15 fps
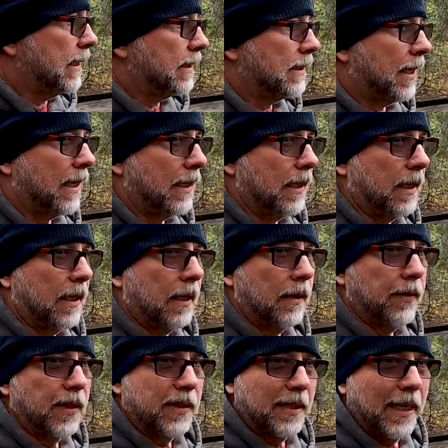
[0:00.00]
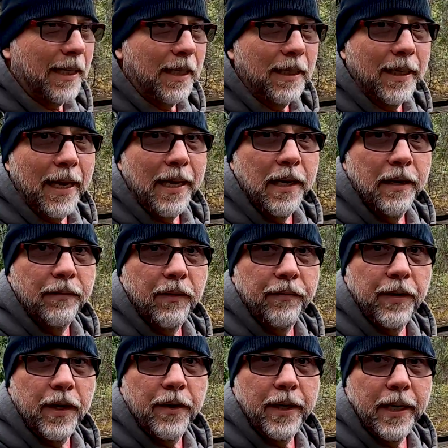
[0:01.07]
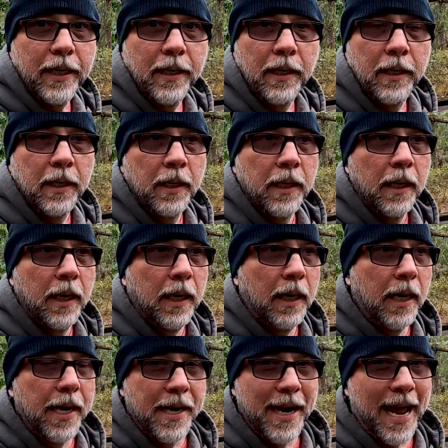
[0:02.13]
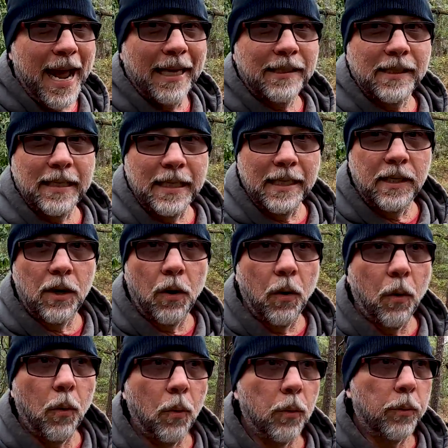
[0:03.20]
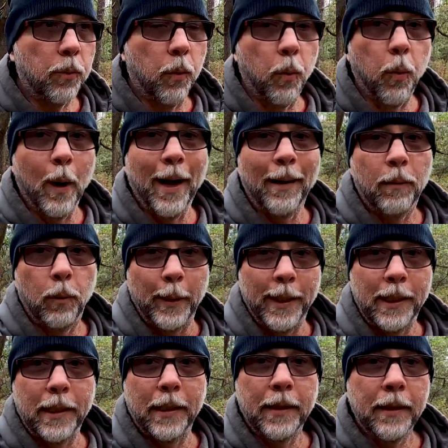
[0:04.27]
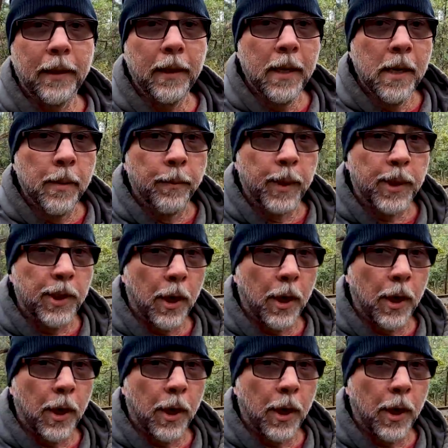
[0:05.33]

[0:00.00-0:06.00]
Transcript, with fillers: is a uh, the second day of a very uh, nasty, cold, wet weekend. But